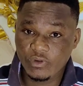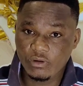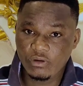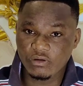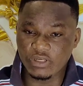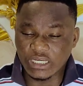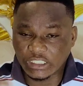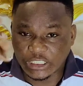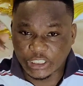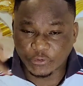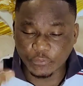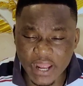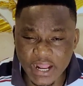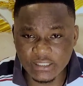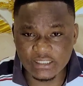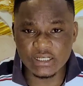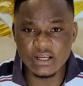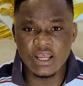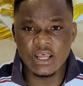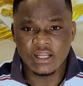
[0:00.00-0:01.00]
They
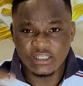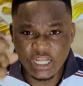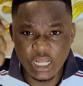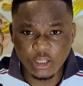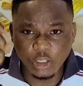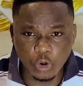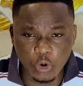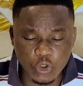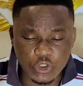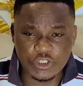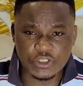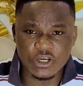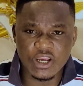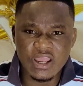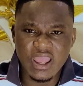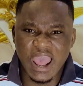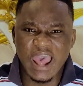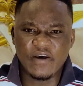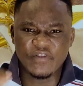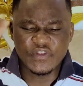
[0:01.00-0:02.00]
create, they loot,
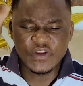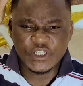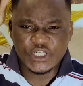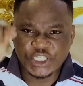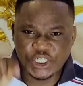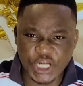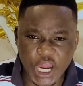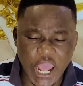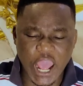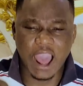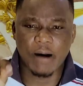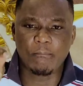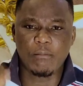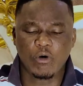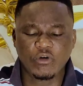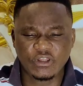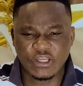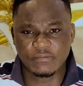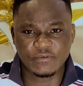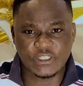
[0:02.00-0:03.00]
and they share
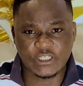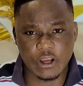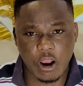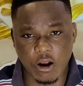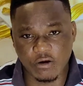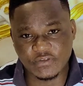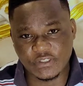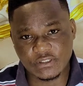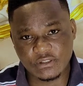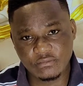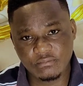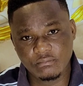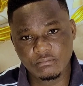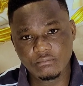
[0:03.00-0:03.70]
among themselves.